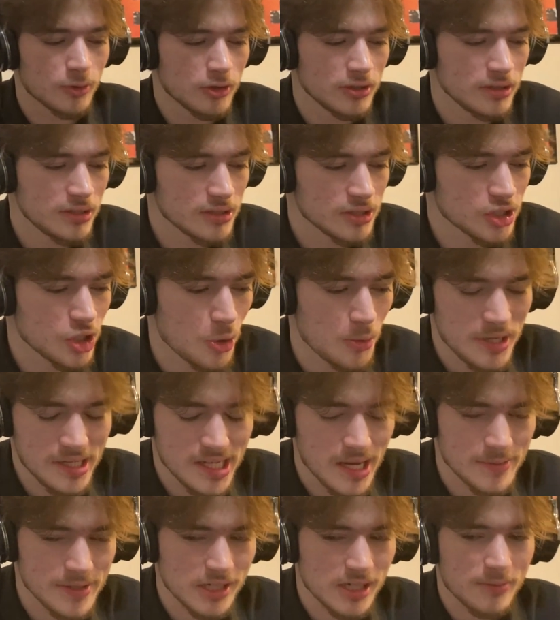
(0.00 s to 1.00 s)
on. So many
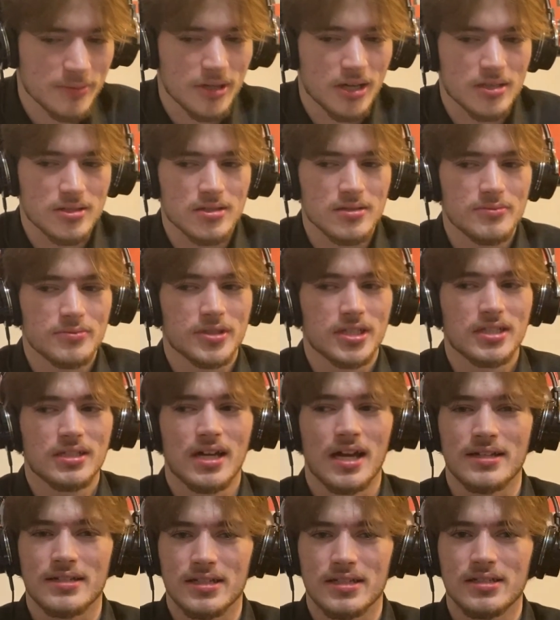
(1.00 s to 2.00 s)
times I could pause it, but
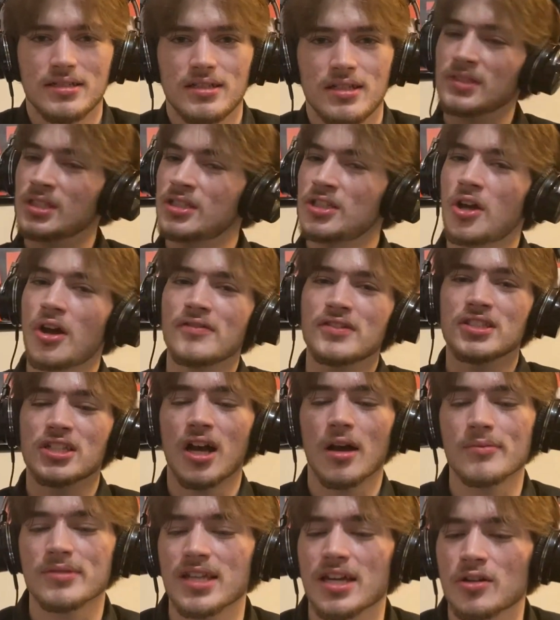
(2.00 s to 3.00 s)
I didn't. You know, I've seen
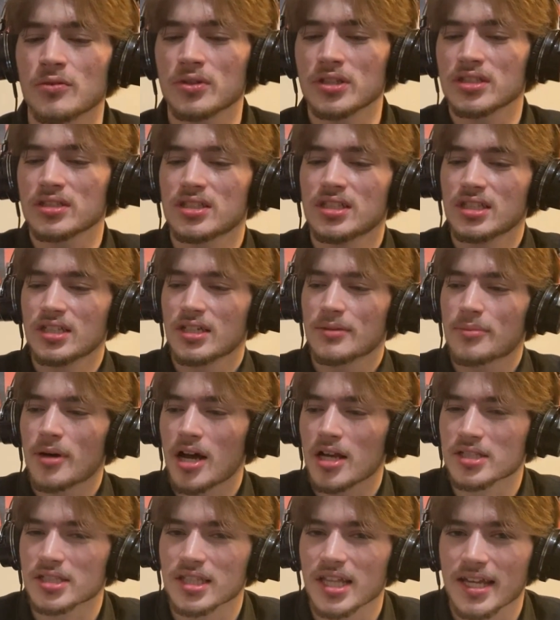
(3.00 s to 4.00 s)
comments, I don't want to
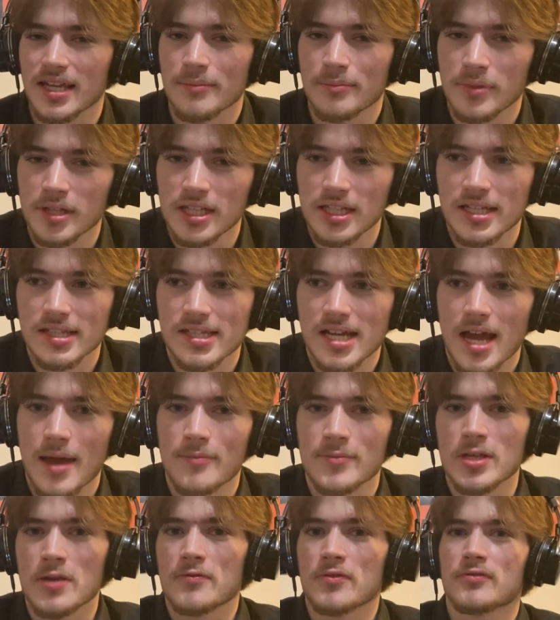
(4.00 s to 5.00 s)
pause it like a billion
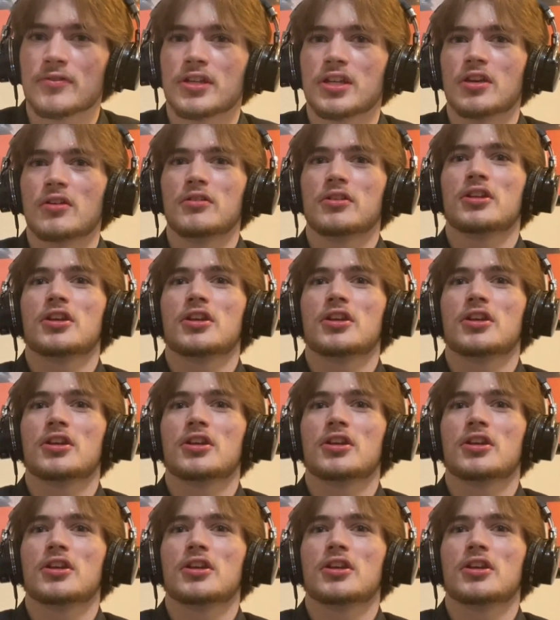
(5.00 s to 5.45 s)
times every video, you